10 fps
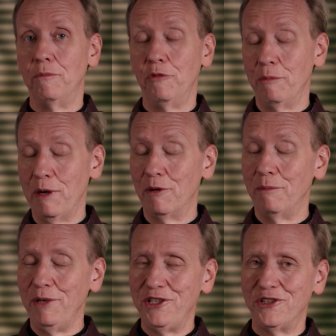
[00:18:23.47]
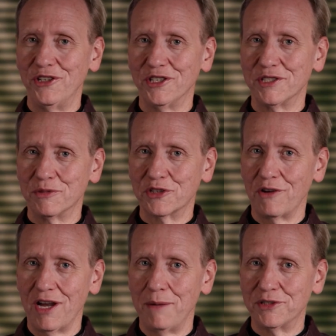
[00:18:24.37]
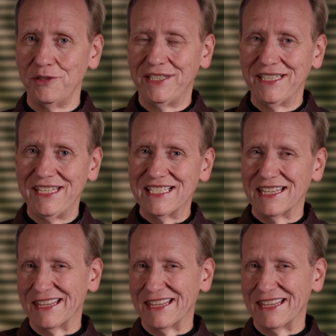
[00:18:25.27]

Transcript: Remember, be sure to subscribe so you get these